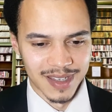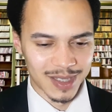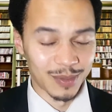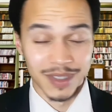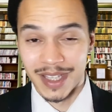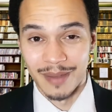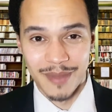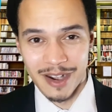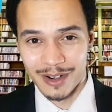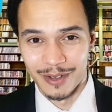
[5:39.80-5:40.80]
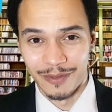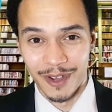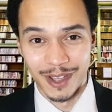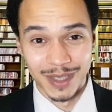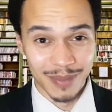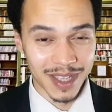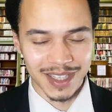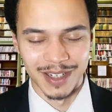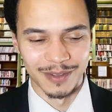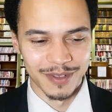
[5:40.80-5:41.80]
don't want to say America first, but it's
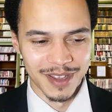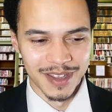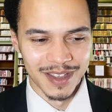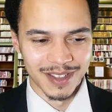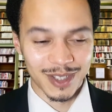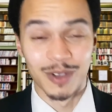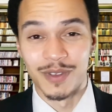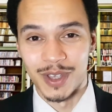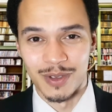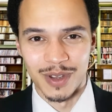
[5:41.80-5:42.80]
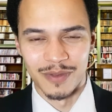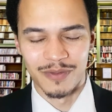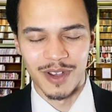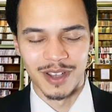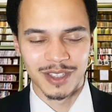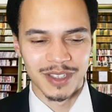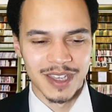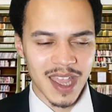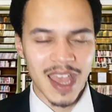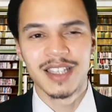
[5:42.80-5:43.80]
kind of Soviet Union first.
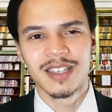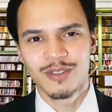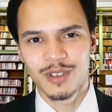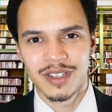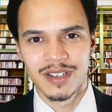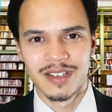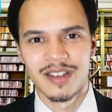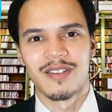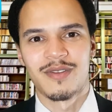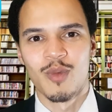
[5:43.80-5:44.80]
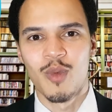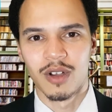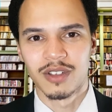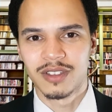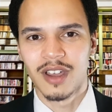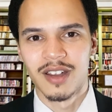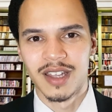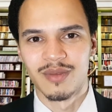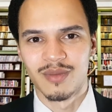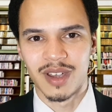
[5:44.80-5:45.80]
It's interesting enough what
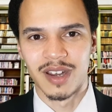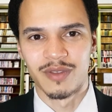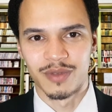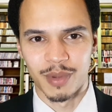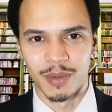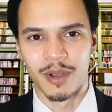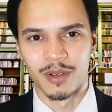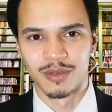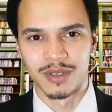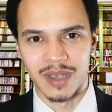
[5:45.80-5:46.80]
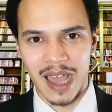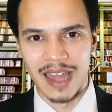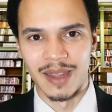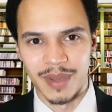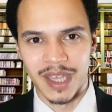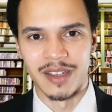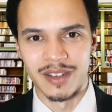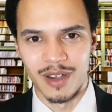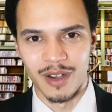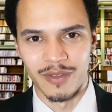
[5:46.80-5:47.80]
Stalin kind of proposed at the
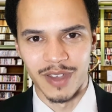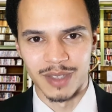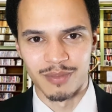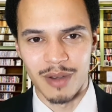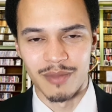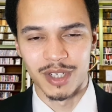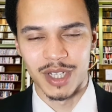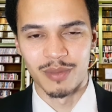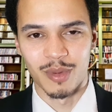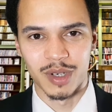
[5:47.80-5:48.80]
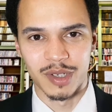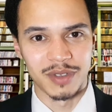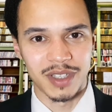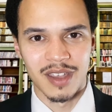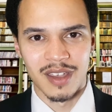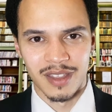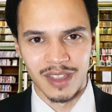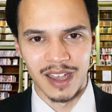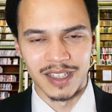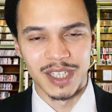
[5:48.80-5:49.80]
beginning of his premiership, which was
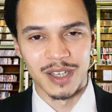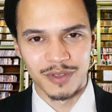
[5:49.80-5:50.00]
the idea